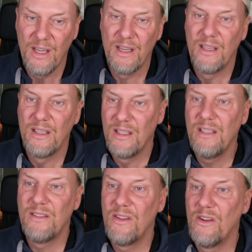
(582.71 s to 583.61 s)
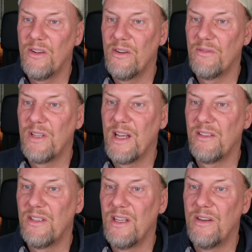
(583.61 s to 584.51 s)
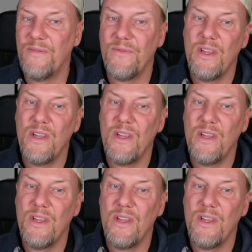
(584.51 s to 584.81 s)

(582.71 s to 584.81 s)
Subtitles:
And it's a lot of text here.